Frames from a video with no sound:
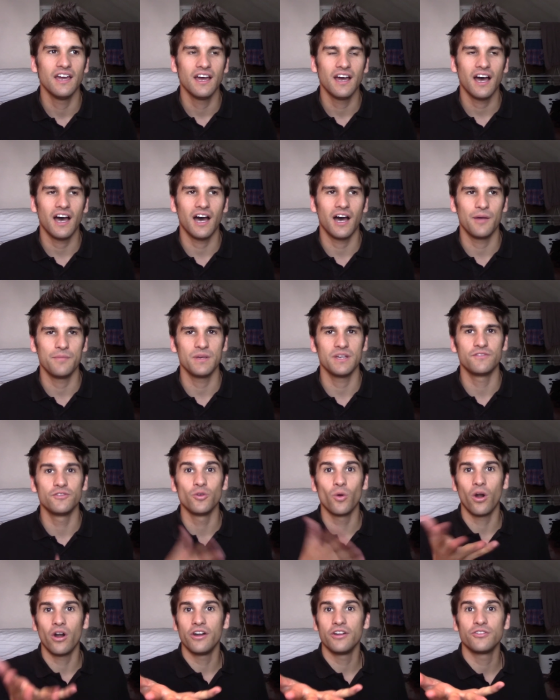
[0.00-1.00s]
if
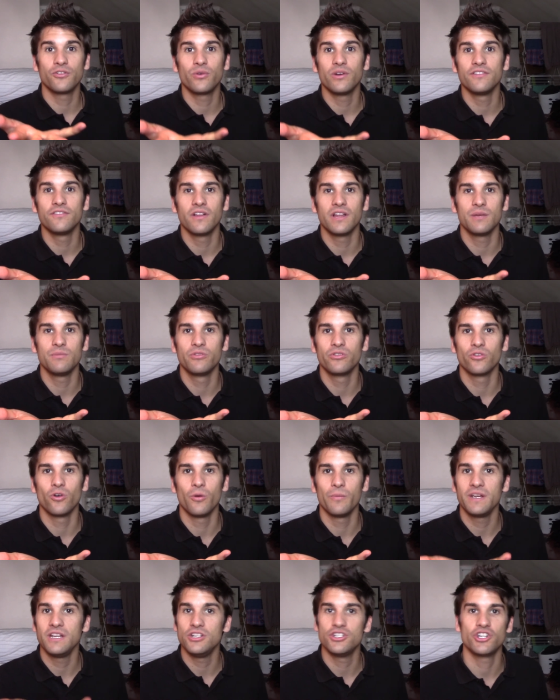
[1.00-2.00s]
you are on a twin flame
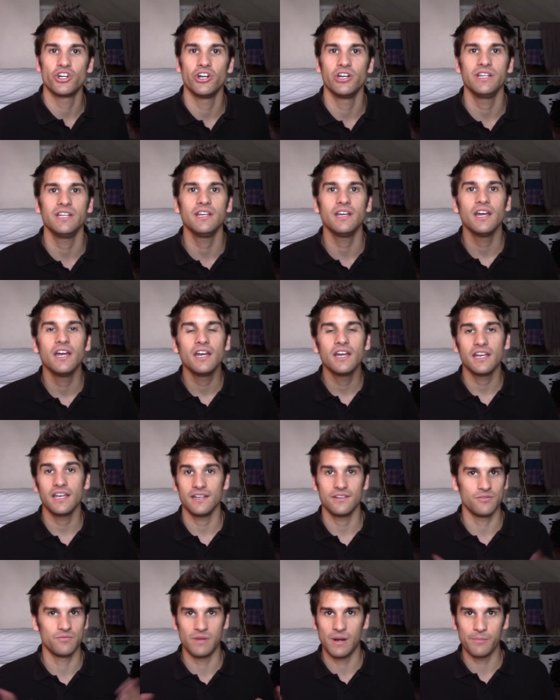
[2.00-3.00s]
soulmate journey,
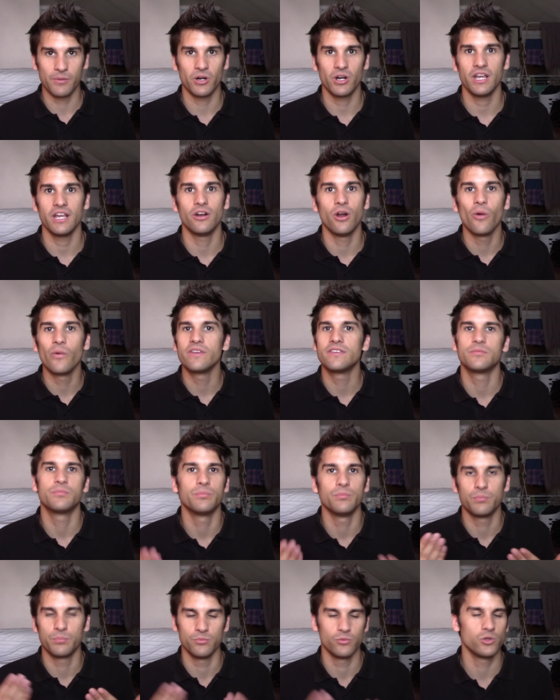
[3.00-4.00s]
remember
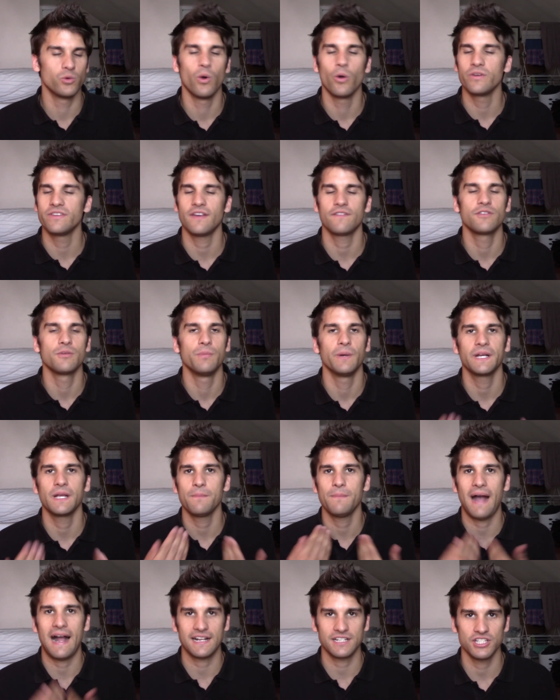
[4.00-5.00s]
you always have to bring it
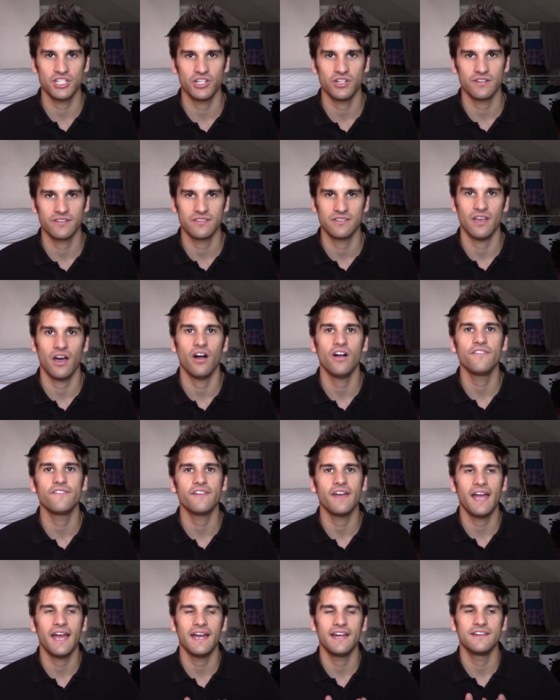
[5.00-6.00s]
back to yourself
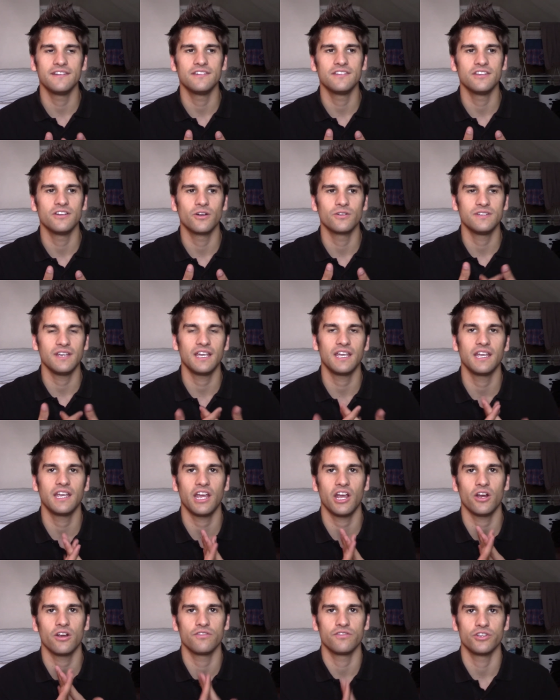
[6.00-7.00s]
and taking
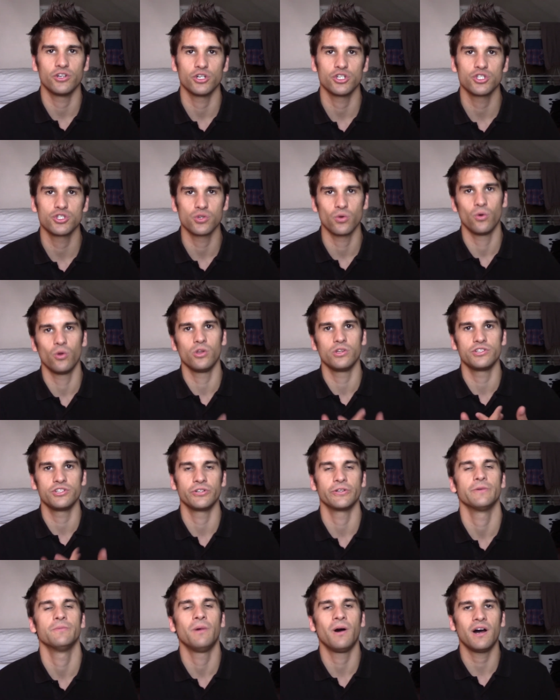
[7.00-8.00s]
care of your soul and
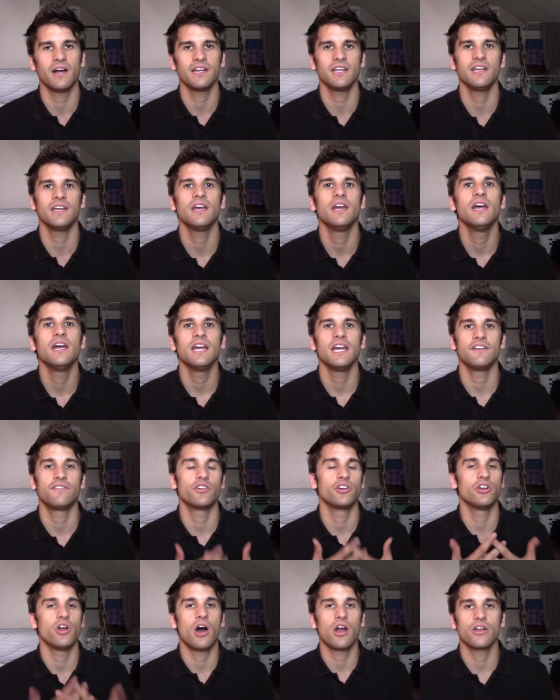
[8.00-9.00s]
your body. If
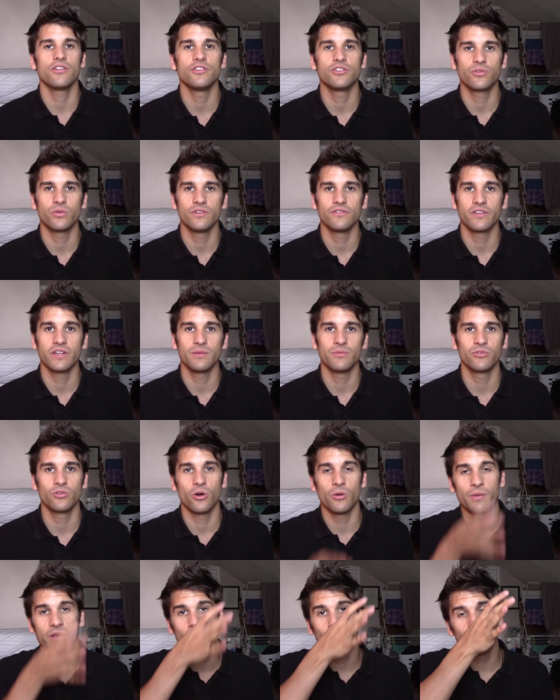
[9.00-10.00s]
you're not on the twin flame
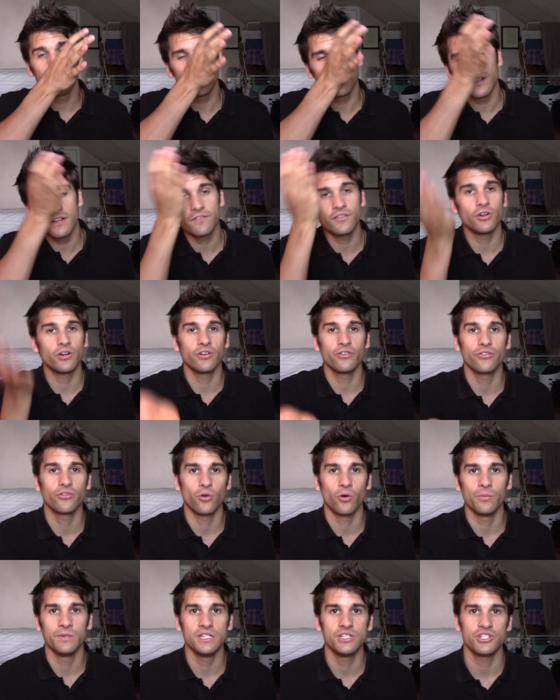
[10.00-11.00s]
soulmate, or even if you're in a
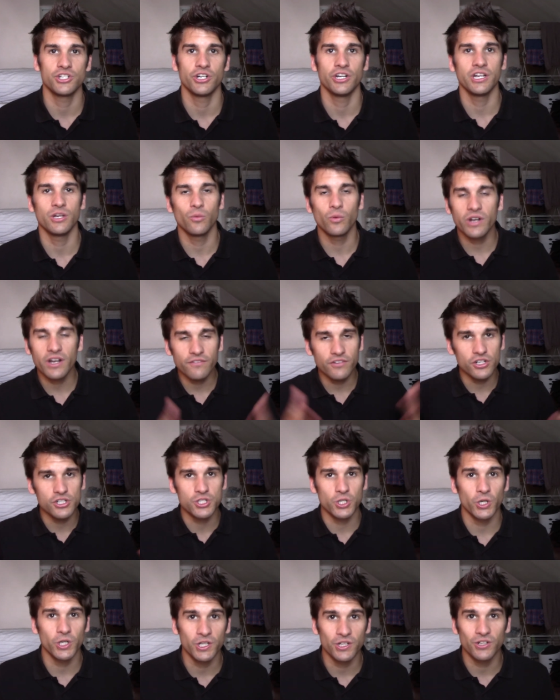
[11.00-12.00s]
soulmate journey, whatever
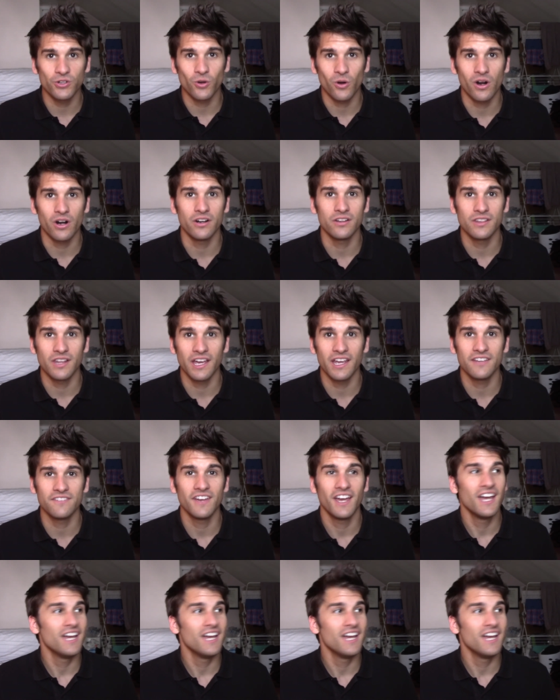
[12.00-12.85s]
journey you are in life,